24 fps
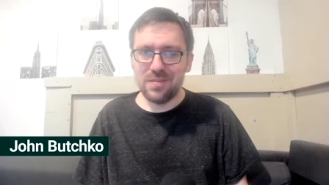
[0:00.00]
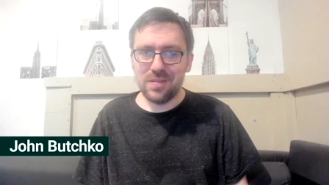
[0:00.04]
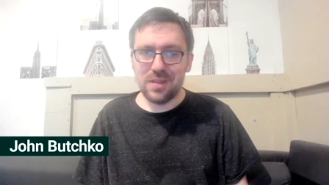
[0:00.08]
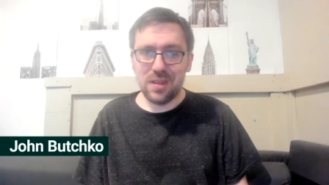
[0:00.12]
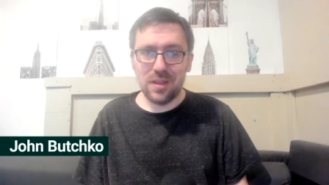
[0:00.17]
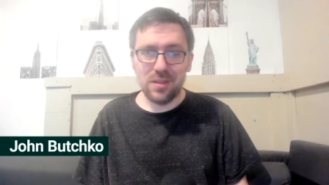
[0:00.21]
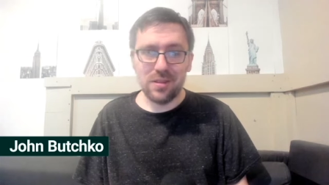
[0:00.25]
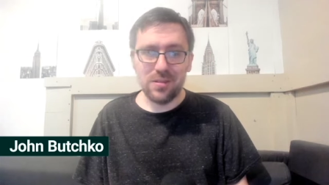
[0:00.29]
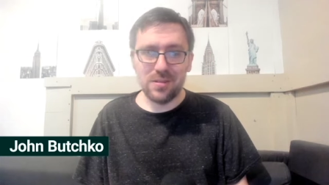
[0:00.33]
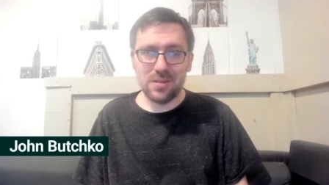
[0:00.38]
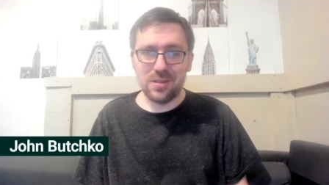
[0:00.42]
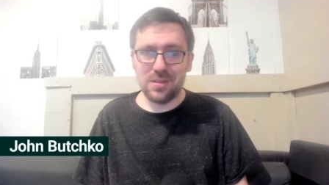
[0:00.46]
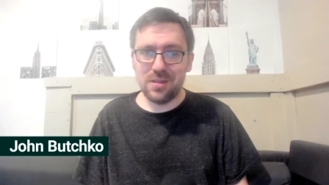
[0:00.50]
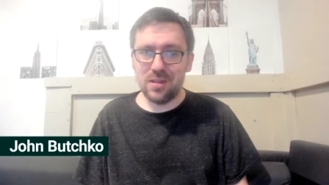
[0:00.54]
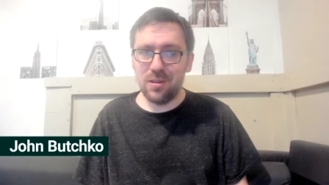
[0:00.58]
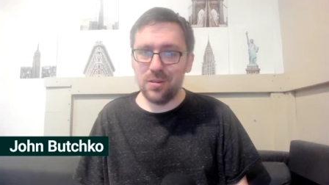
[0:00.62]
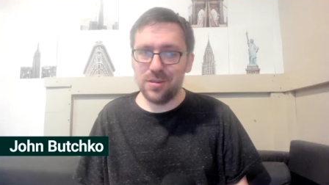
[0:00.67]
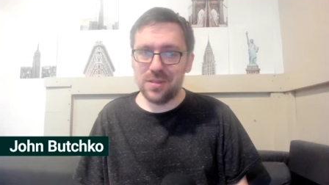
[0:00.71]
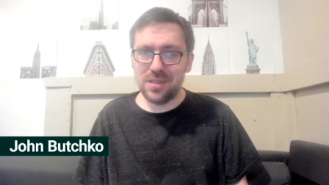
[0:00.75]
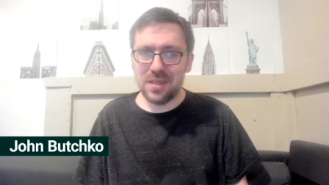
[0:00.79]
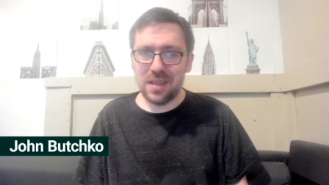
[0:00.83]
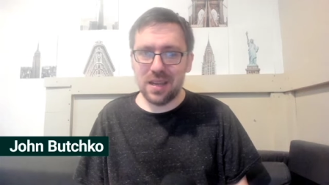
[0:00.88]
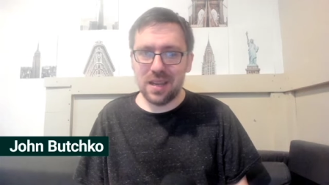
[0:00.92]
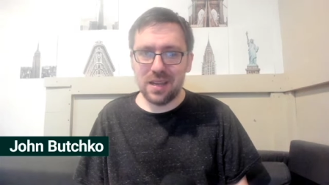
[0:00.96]
you know, there's the
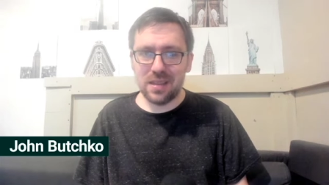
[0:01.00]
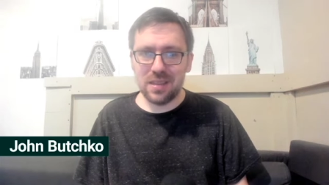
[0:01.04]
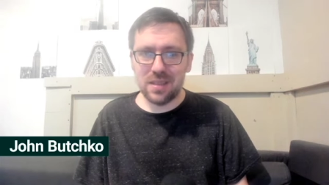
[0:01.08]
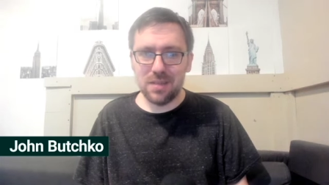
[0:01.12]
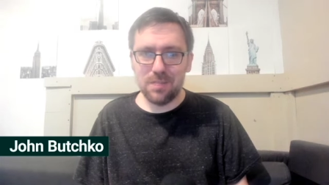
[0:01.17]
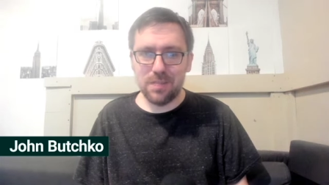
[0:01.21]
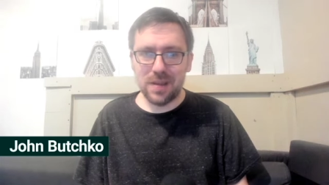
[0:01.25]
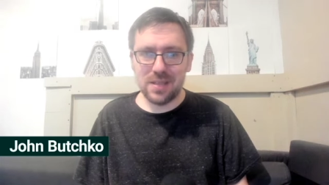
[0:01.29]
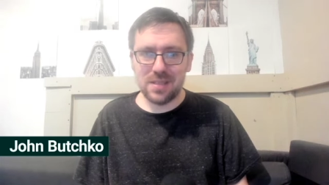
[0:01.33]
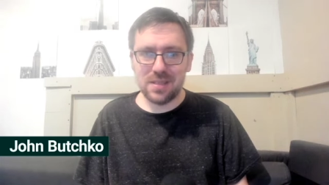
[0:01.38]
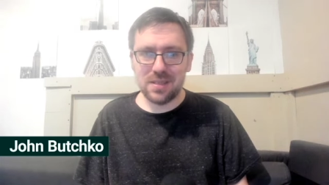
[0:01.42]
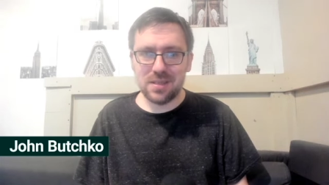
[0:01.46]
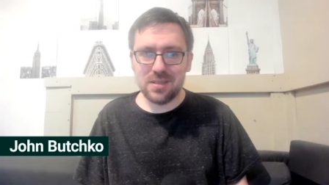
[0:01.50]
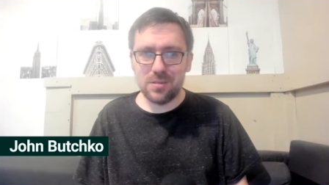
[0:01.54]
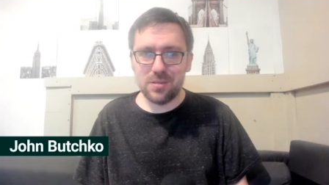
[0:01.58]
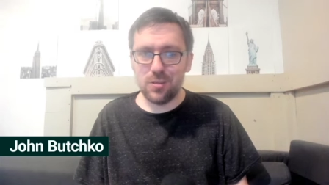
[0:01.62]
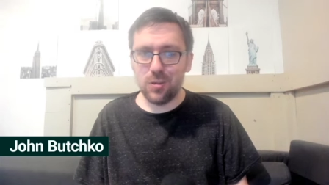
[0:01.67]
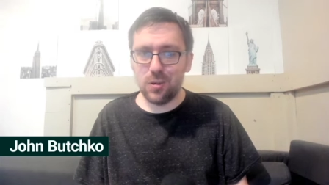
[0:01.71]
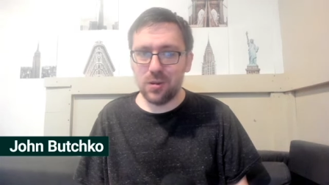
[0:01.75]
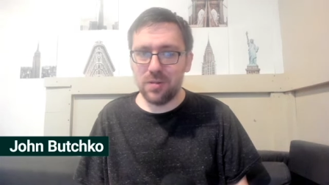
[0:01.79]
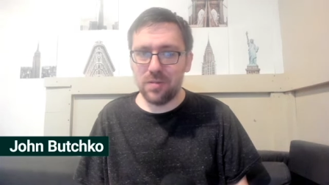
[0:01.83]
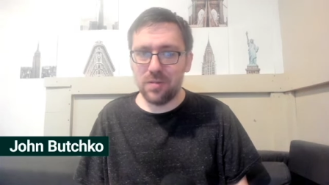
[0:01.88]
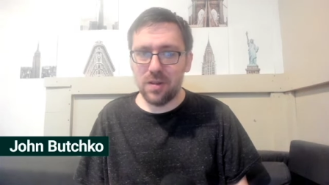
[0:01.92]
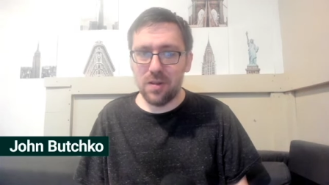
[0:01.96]
old saying, the best
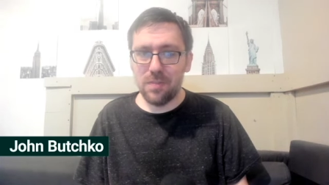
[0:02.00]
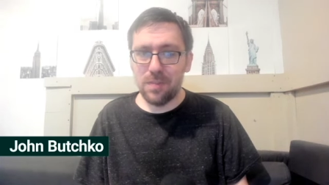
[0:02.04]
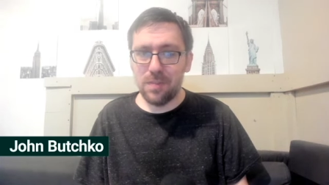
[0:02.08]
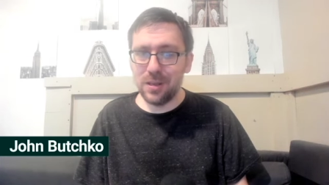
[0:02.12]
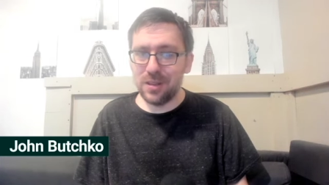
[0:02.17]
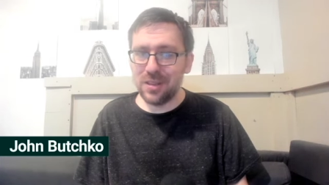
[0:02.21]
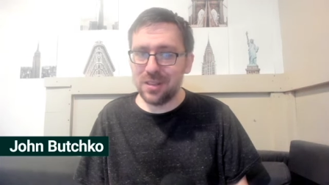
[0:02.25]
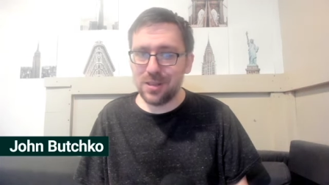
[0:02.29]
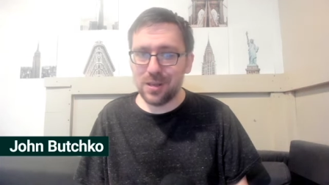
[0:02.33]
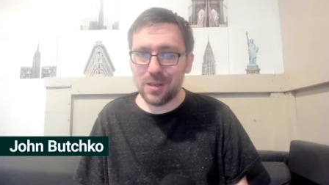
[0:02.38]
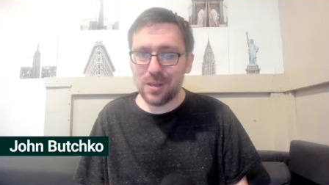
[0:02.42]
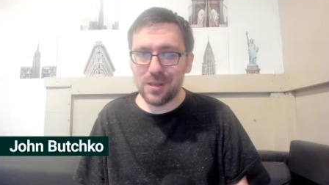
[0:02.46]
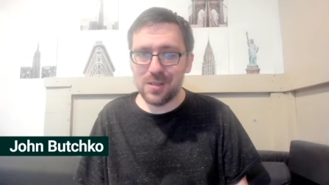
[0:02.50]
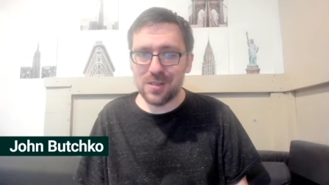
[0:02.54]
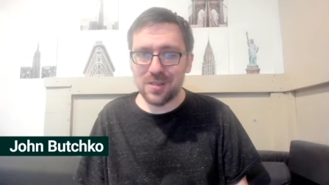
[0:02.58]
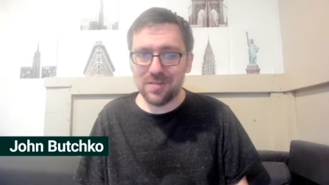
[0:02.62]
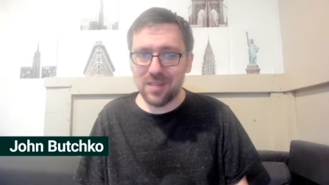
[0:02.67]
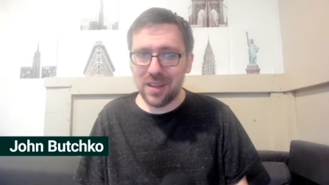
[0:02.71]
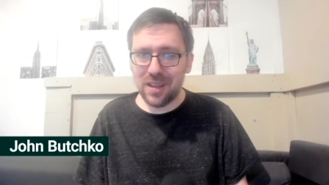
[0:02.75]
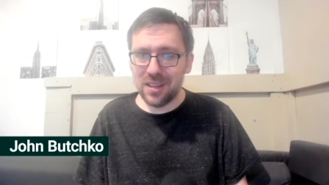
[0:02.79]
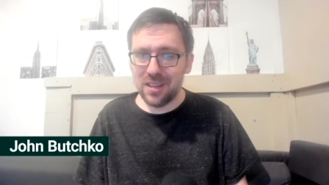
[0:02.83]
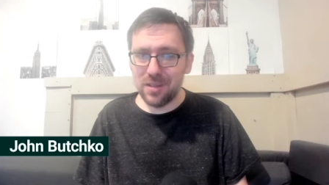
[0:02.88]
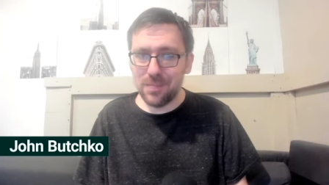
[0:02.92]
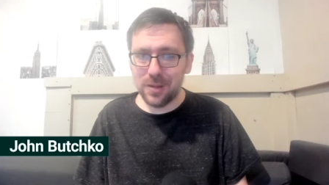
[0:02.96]
sort of ability is
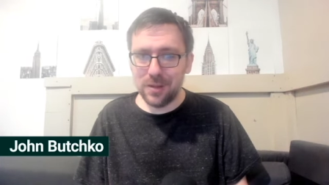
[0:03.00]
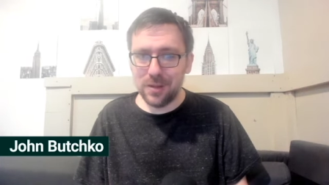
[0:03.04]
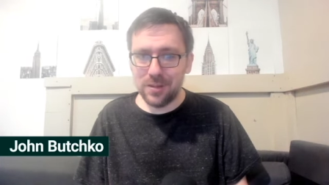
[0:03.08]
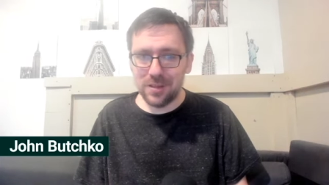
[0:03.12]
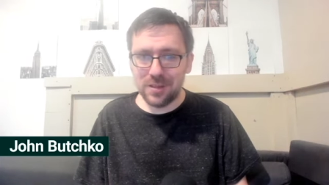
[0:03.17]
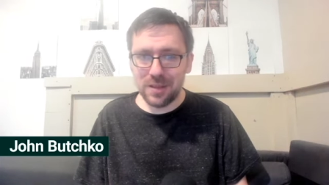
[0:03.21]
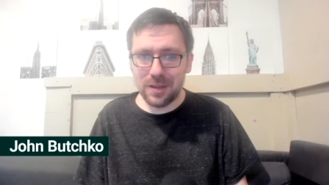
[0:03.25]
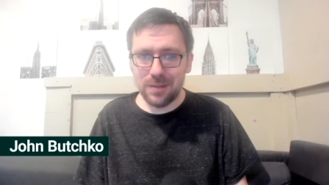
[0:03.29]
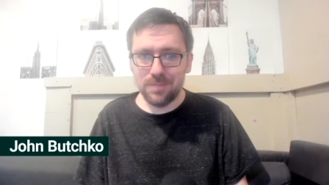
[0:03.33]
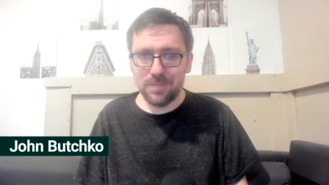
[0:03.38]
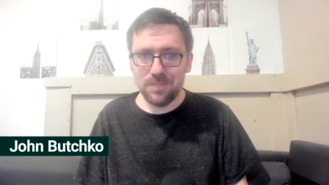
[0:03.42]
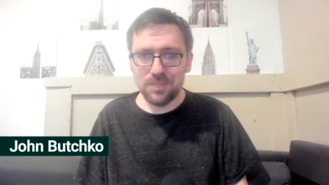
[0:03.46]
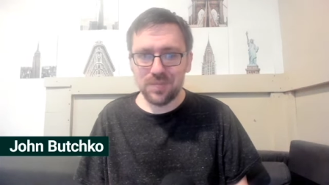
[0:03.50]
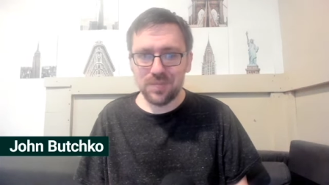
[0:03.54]
availability.